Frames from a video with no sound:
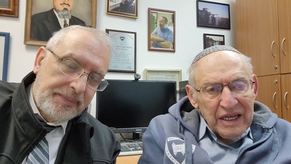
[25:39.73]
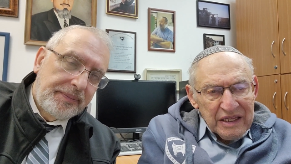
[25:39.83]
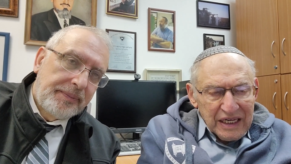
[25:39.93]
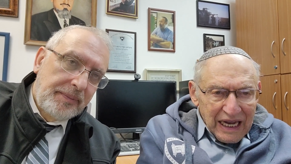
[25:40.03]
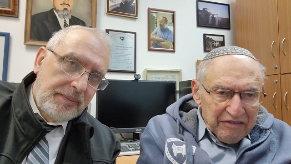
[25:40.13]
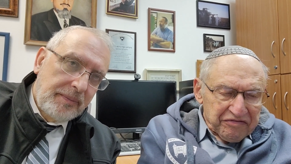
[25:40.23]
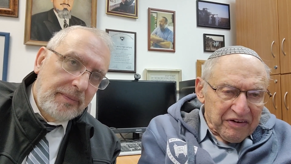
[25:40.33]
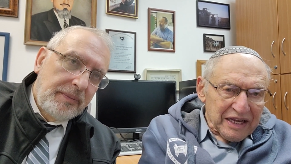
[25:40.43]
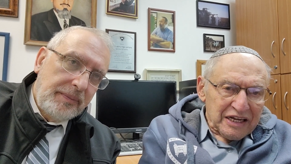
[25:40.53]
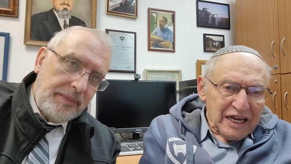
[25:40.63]
Speaker 1: in the
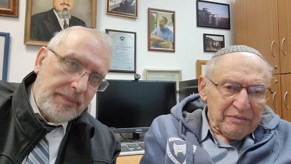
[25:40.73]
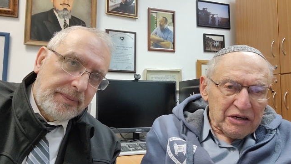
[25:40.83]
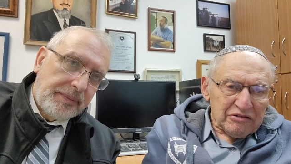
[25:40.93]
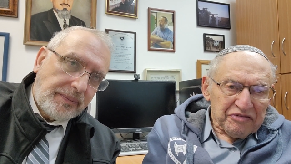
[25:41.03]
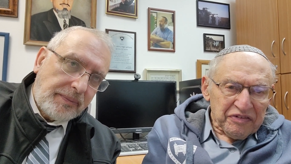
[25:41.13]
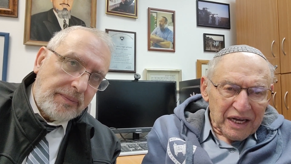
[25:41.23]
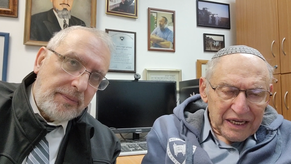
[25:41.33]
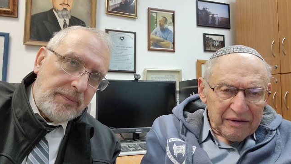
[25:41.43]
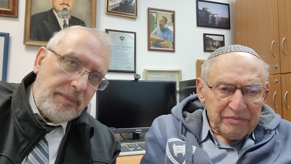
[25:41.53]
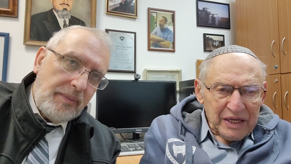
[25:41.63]
cafe in Emek
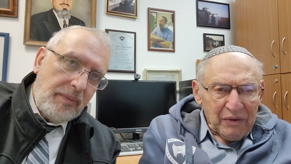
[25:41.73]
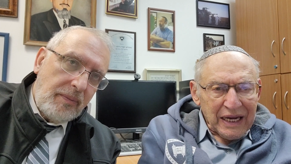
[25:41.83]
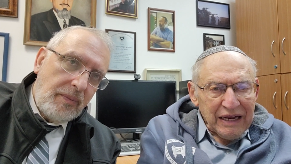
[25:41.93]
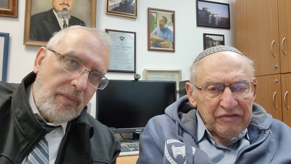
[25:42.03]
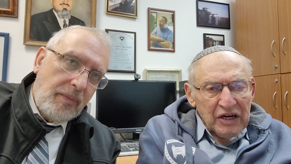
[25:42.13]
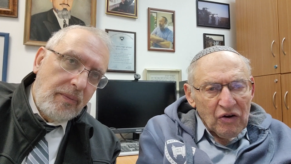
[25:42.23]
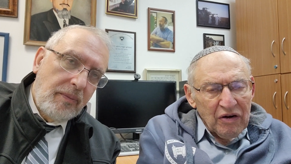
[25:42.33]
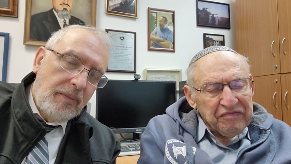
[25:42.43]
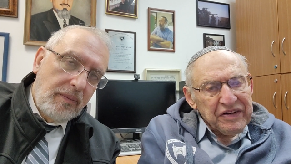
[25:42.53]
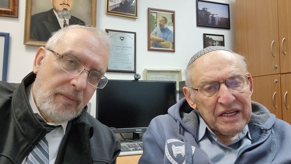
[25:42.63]
Refaim, They were having
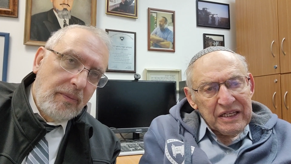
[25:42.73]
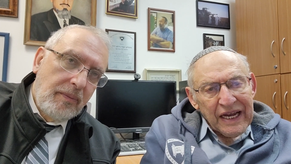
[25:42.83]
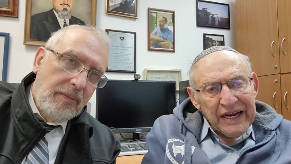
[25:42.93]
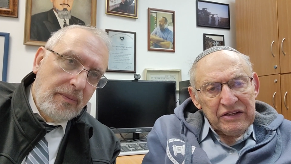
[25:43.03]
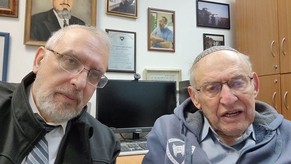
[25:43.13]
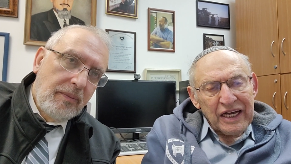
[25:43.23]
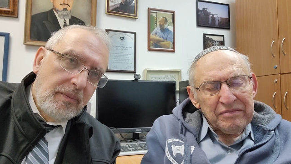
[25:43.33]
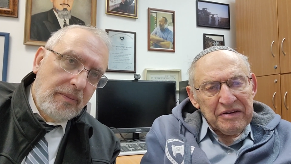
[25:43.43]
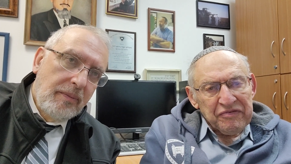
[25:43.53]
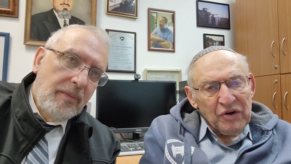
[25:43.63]
coffee and cake the night
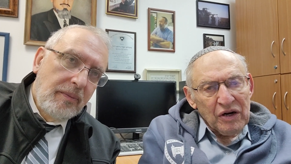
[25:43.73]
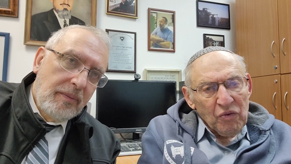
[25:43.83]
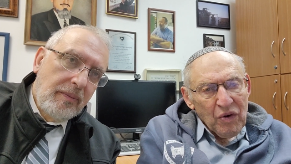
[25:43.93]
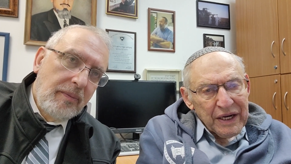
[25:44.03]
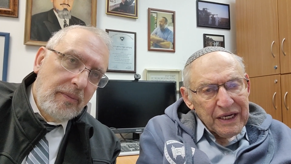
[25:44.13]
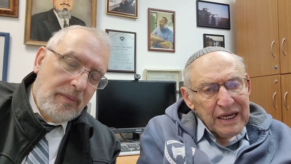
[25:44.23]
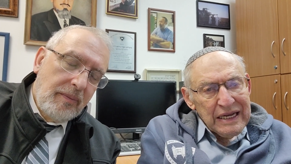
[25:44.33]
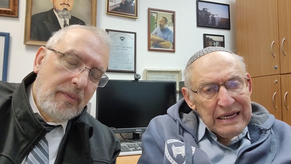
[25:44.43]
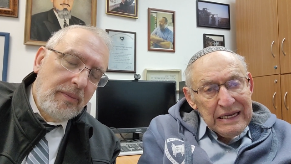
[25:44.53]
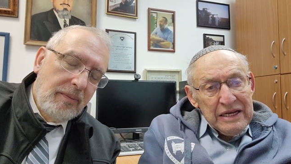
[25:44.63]
before her wedding.
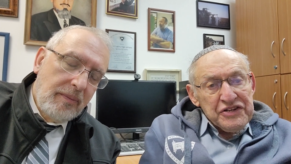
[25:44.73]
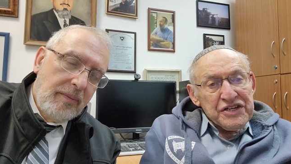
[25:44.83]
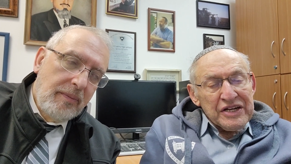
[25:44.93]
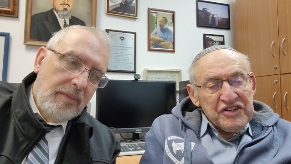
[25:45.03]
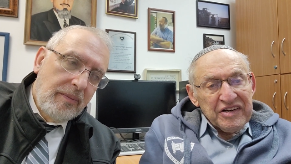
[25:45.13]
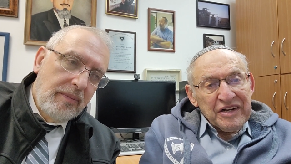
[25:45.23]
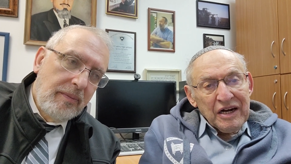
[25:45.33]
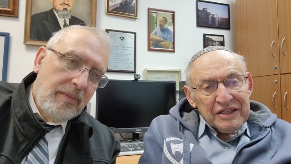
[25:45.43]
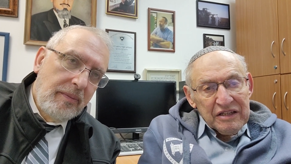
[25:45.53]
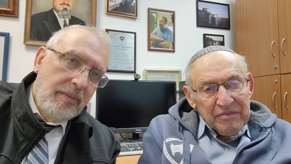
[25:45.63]
She had just
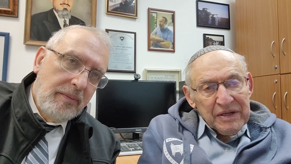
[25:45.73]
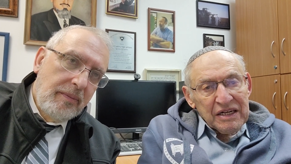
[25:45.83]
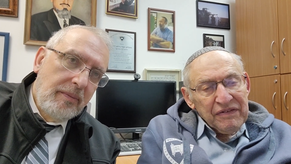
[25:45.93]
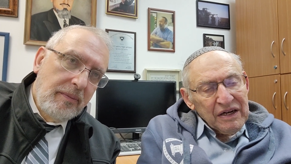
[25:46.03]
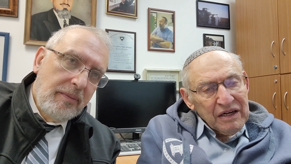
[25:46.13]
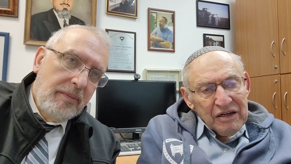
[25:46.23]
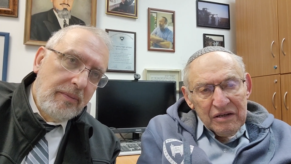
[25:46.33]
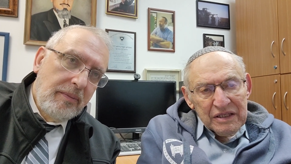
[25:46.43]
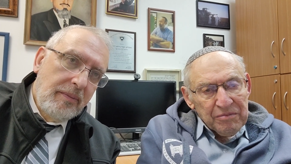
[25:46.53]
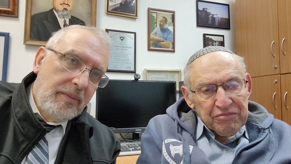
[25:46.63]
gone to mikvah. Ugh,
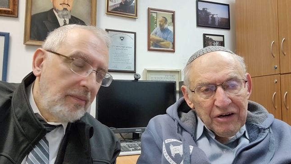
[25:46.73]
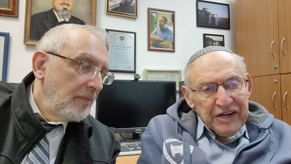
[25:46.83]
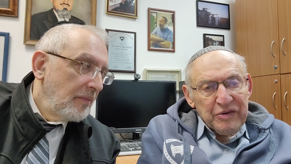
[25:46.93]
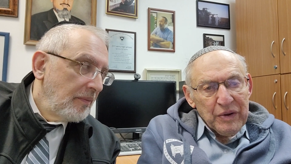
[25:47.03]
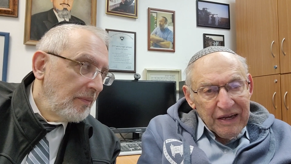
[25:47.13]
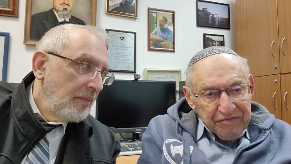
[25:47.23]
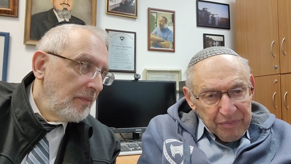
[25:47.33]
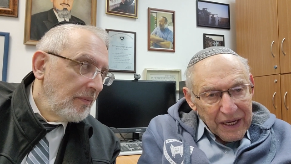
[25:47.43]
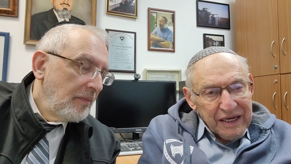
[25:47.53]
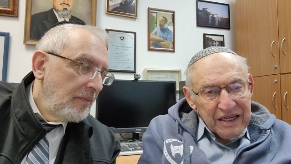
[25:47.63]
the price we have
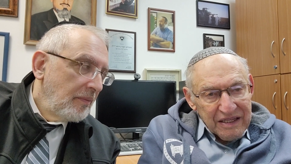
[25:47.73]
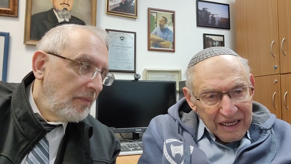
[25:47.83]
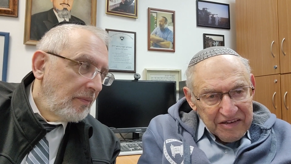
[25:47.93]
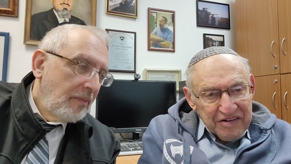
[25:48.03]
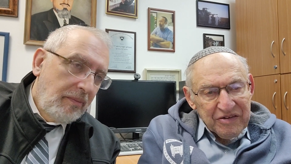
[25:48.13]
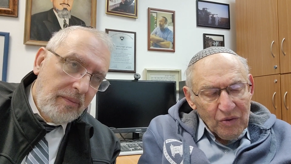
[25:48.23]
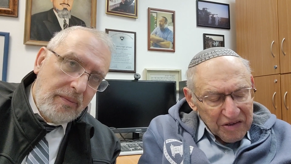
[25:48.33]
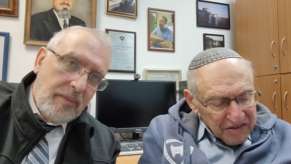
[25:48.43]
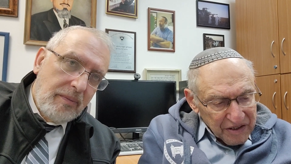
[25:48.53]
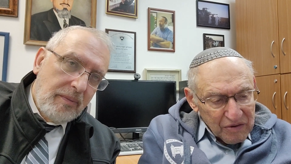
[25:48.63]
paid, that's
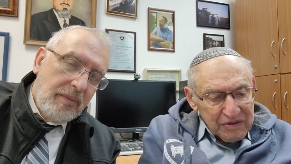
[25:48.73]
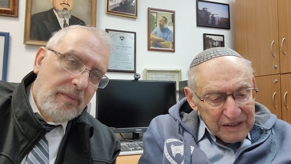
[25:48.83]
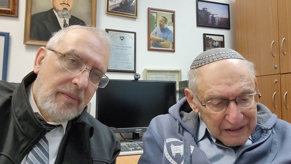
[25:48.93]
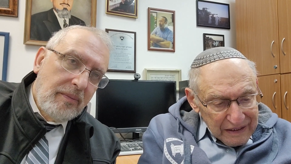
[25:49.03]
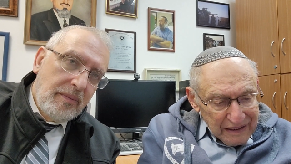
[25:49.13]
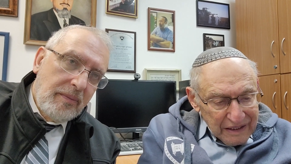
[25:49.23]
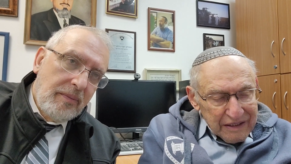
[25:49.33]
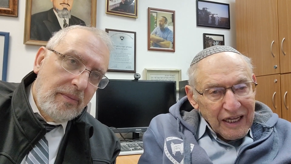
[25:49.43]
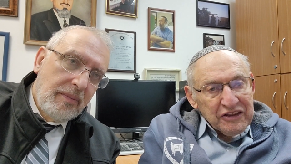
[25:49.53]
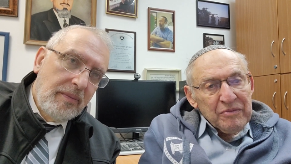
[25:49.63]
also
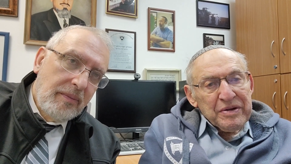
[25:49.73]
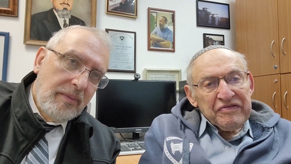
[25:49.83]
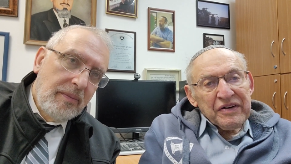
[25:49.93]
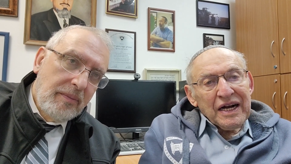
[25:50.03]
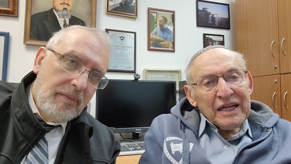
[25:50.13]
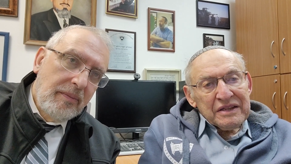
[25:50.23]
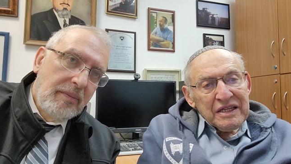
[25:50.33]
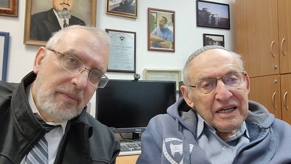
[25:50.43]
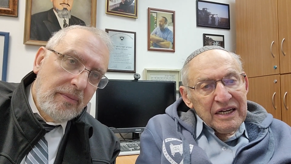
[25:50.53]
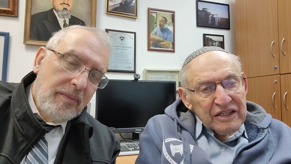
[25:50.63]
not to be forgotten
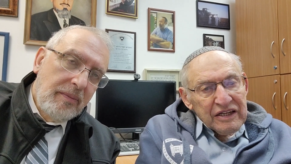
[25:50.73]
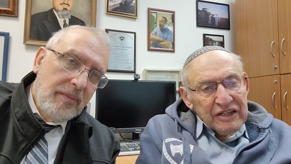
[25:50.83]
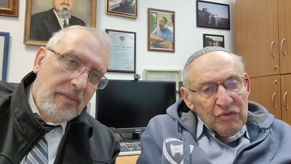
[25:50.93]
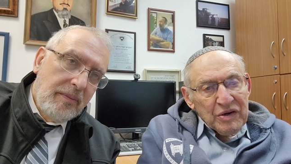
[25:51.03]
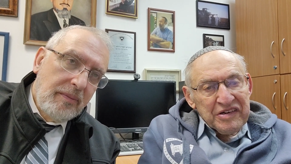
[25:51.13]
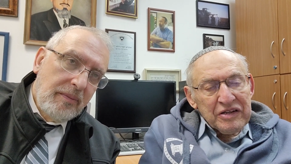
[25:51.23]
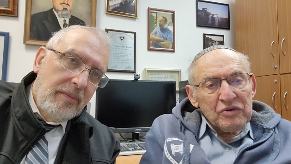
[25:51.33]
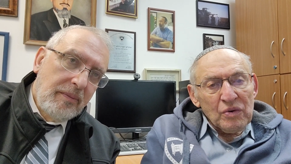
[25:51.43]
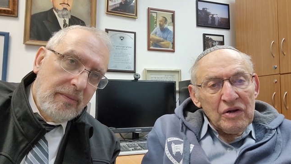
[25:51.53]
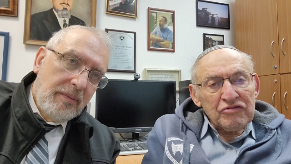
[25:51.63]
here. It wasn't
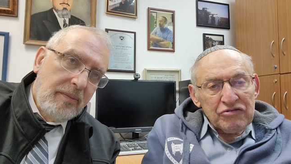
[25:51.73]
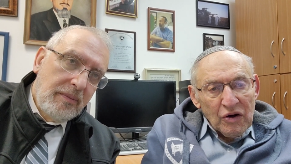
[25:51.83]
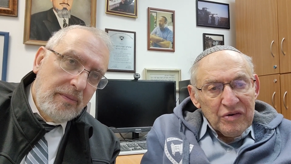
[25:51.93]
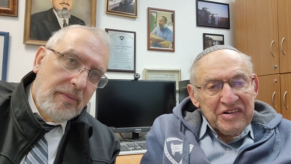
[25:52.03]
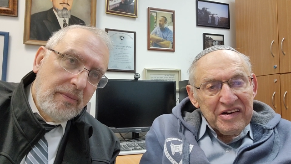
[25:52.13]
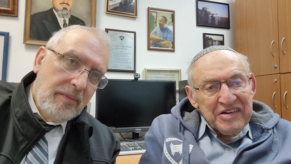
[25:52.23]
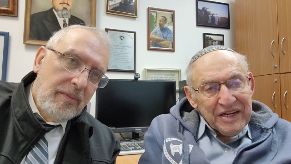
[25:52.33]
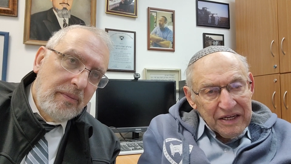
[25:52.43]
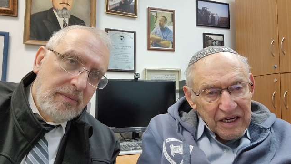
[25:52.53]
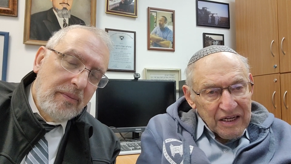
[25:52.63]
all roses
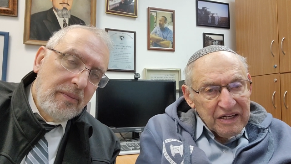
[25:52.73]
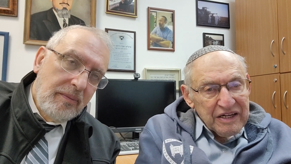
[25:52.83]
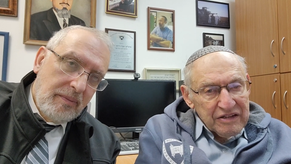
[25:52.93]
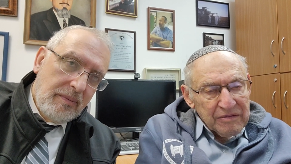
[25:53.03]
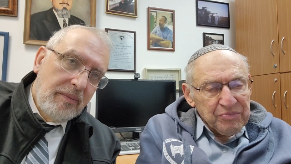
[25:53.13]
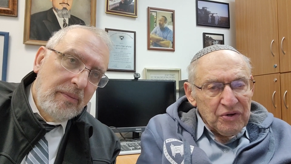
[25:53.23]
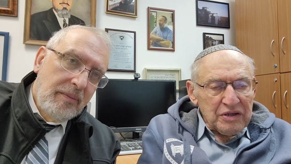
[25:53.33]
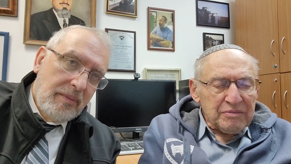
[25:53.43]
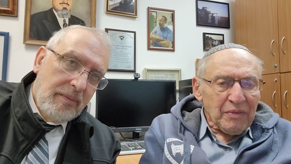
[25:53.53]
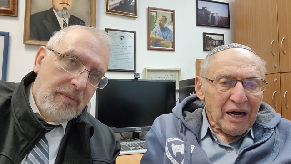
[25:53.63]
and honey, to put
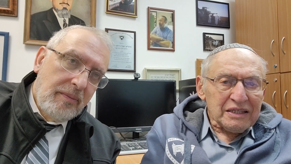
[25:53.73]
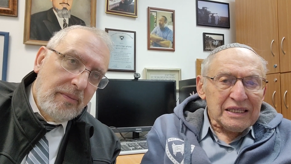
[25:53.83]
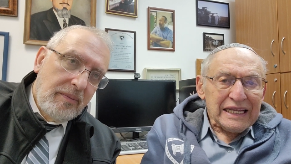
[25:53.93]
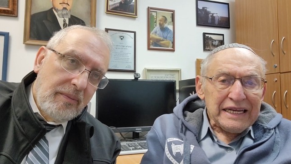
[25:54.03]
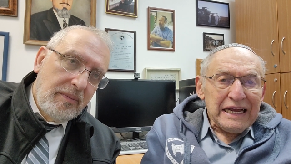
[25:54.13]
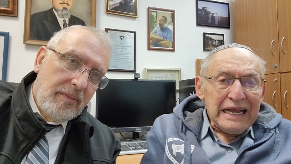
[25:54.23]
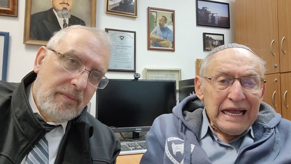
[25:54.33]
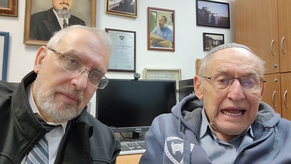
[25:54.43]
it mildly.